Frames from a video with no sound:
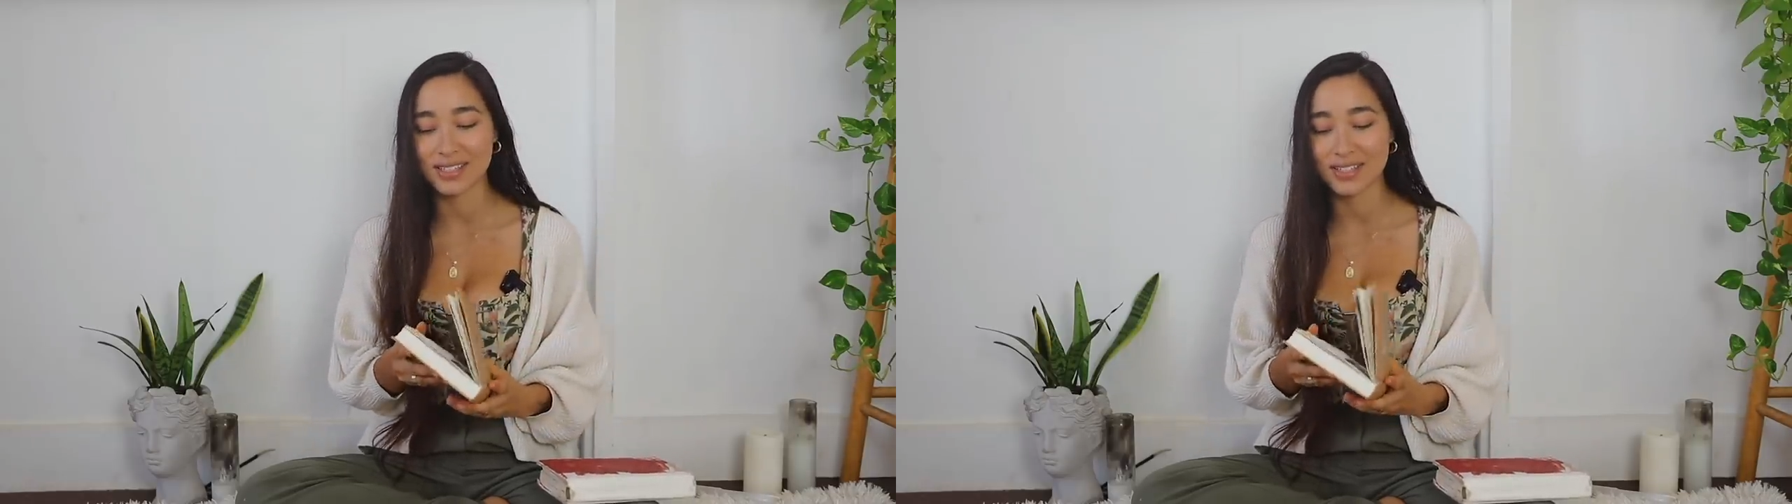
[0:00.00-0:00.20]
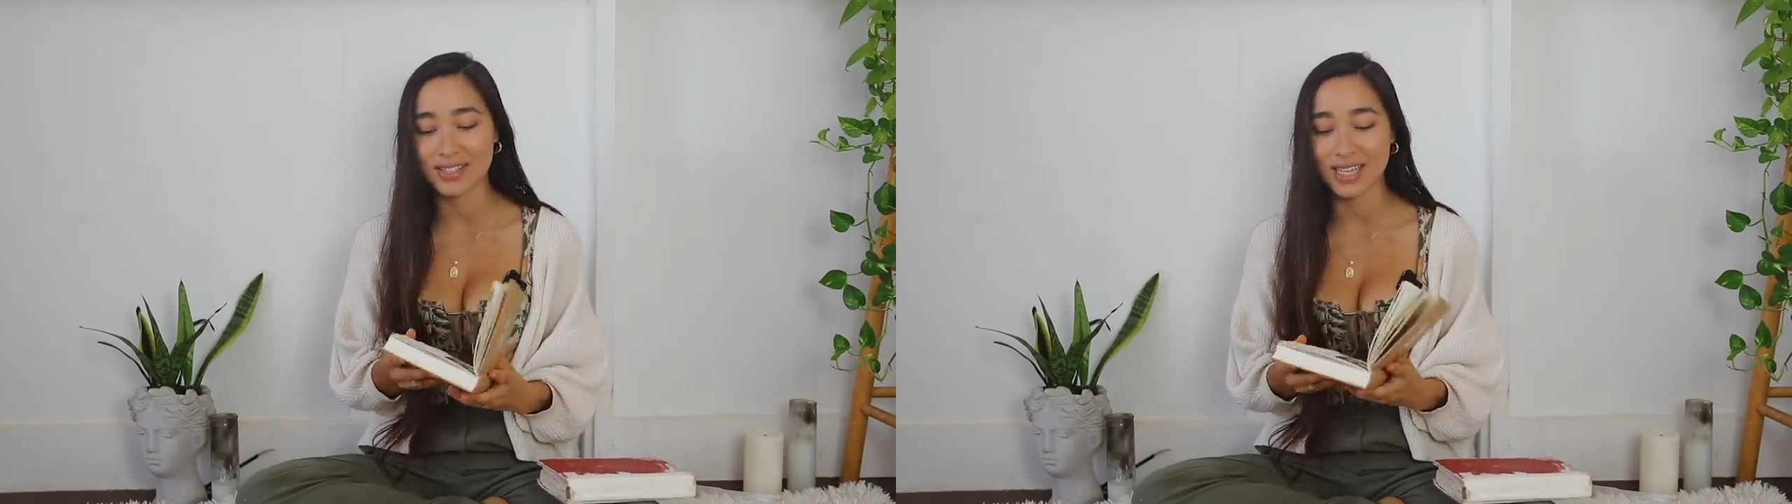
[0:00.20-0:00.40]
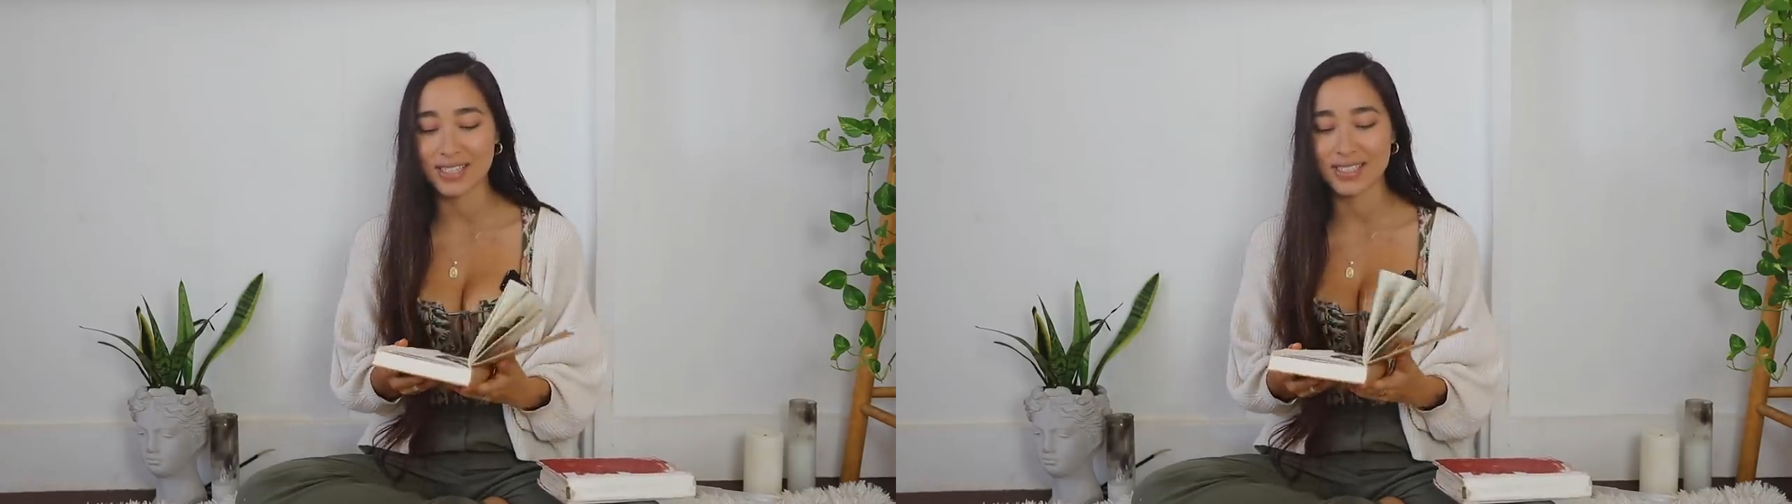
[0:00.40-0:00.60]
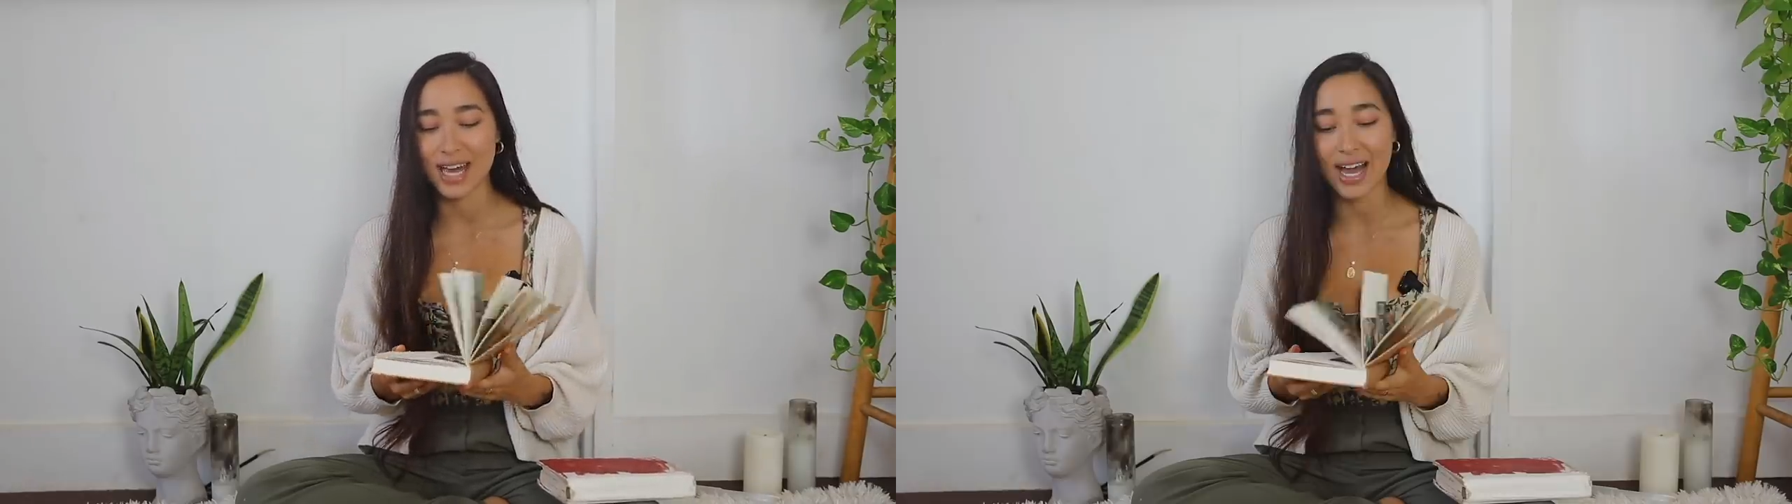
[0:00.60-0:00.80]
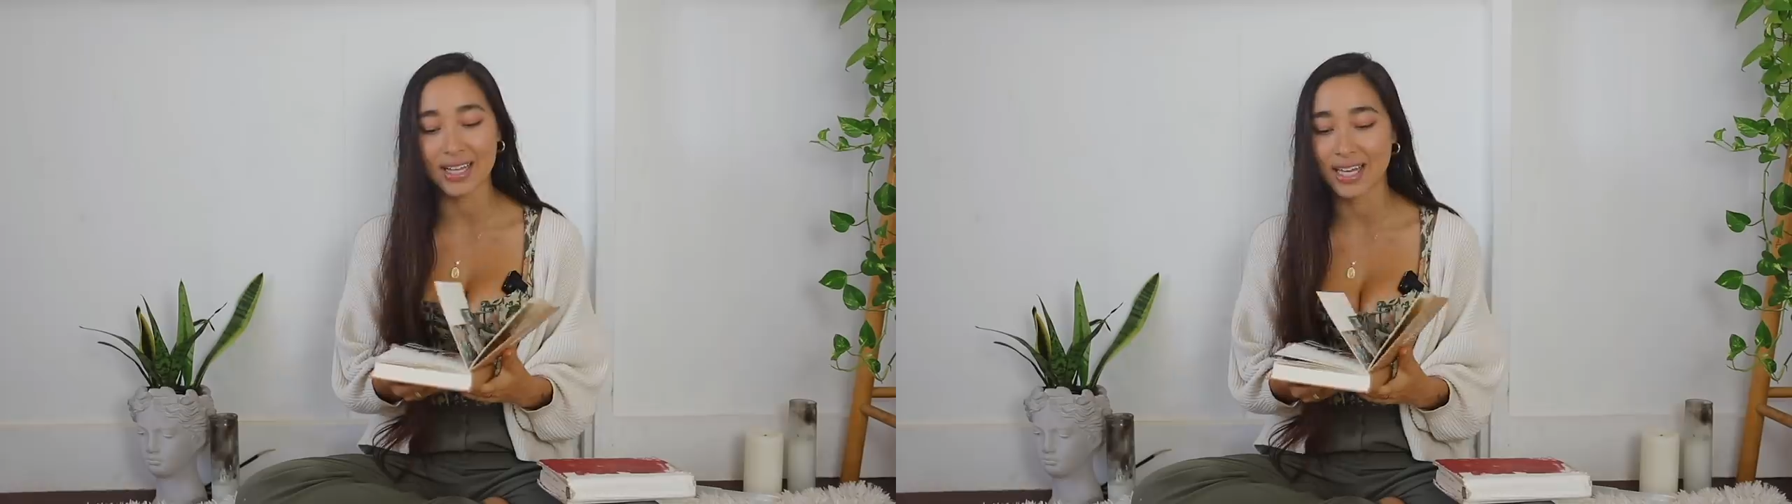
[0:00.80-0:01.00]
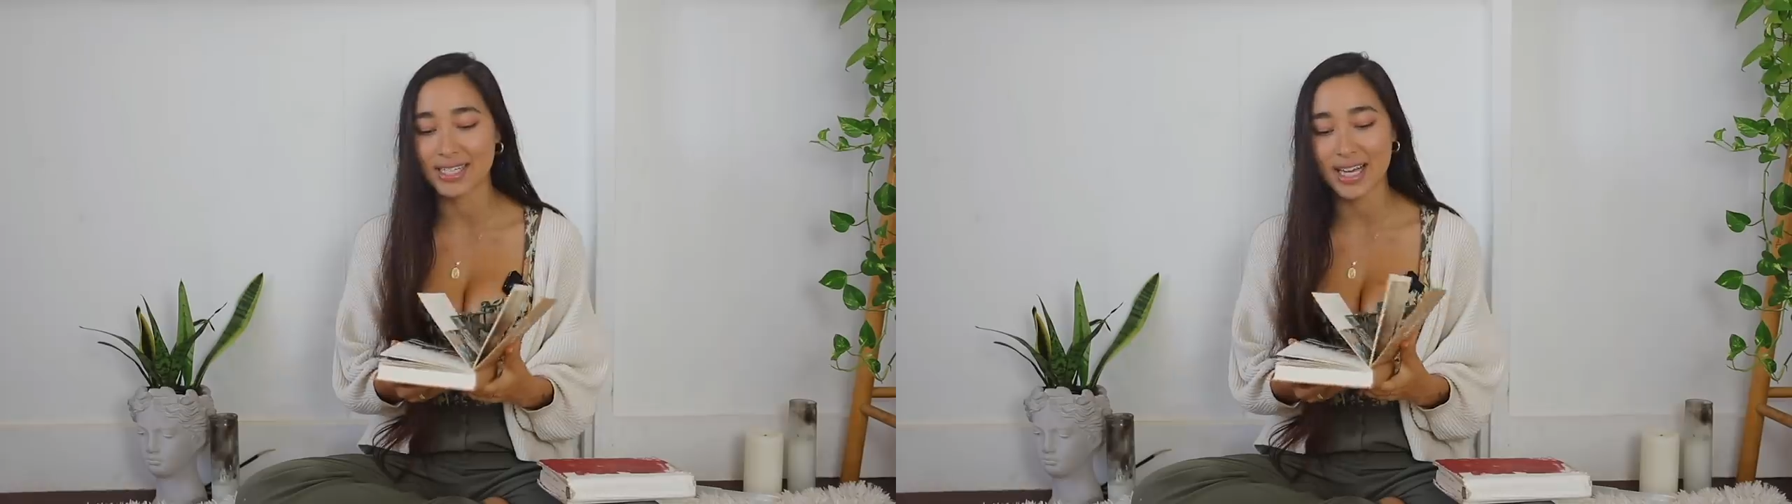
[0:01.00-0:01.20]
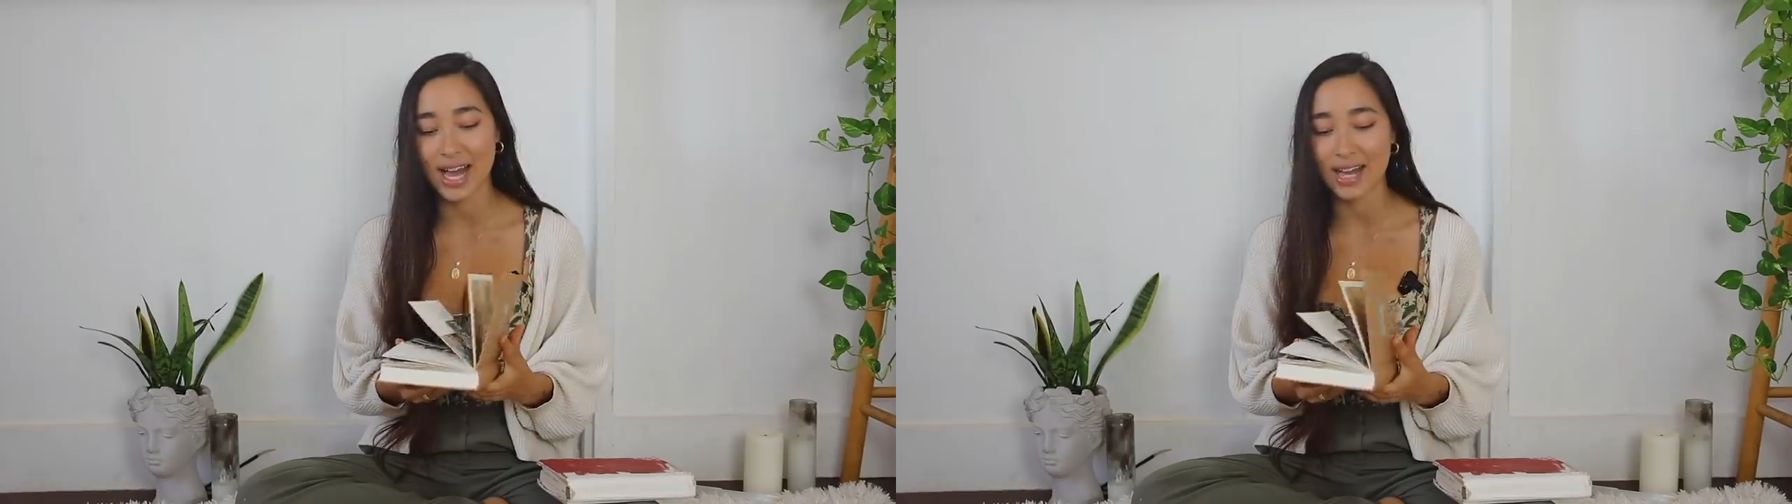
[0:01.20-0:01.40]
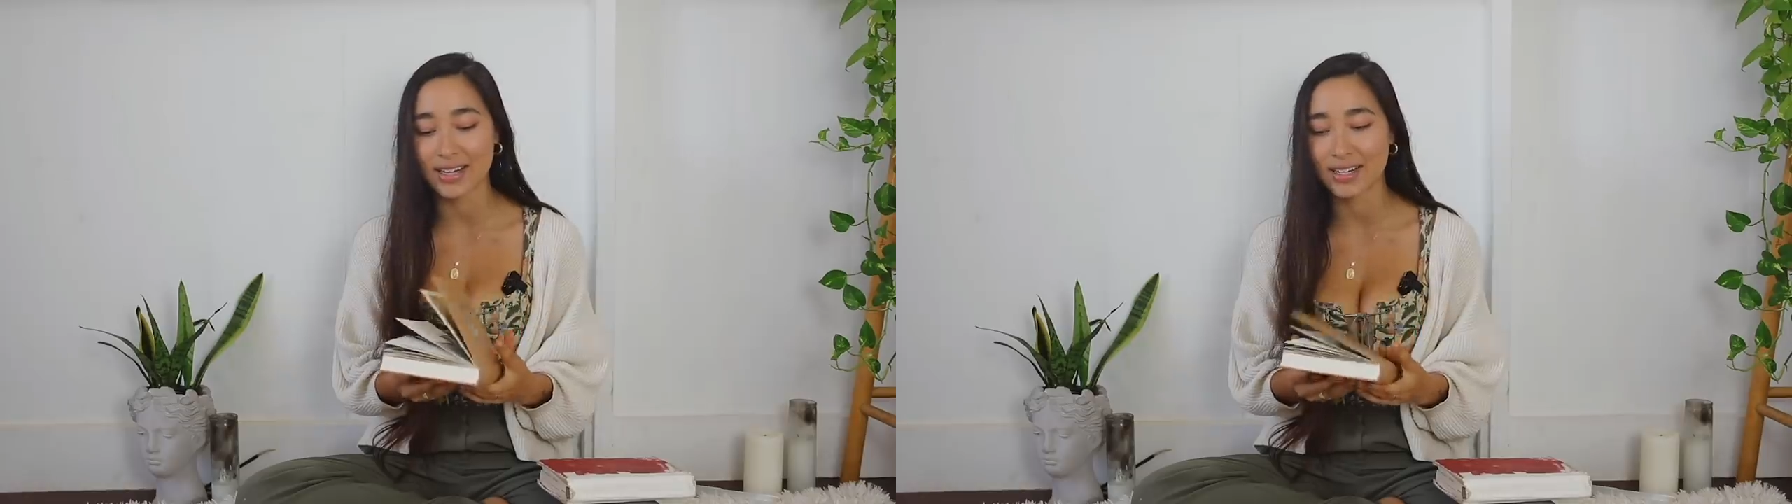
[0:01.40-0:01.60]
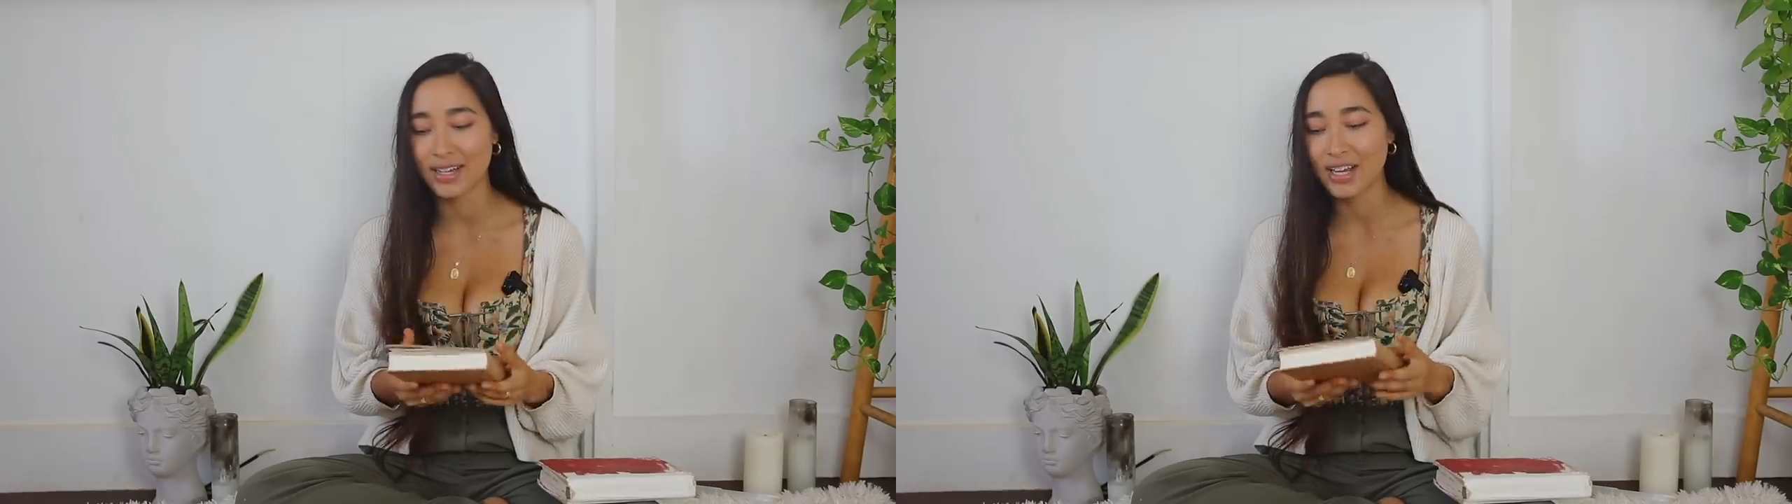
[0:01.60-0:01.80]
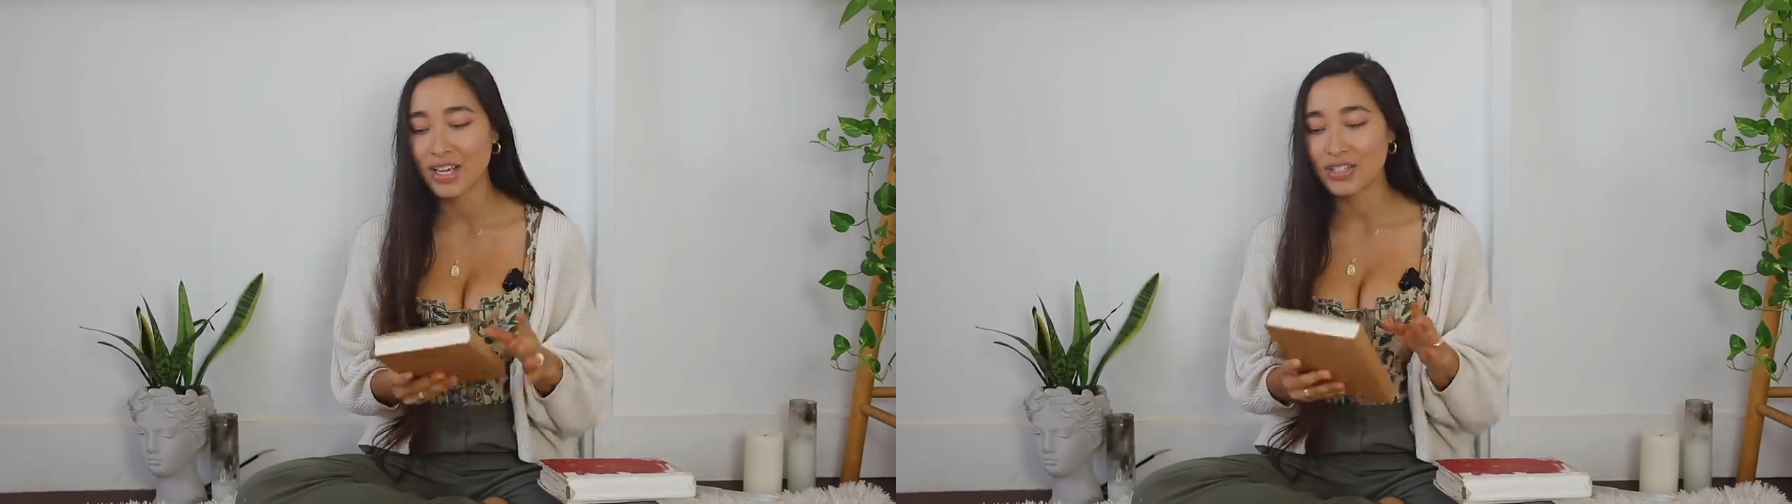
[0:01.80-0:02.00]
little things that I like to add and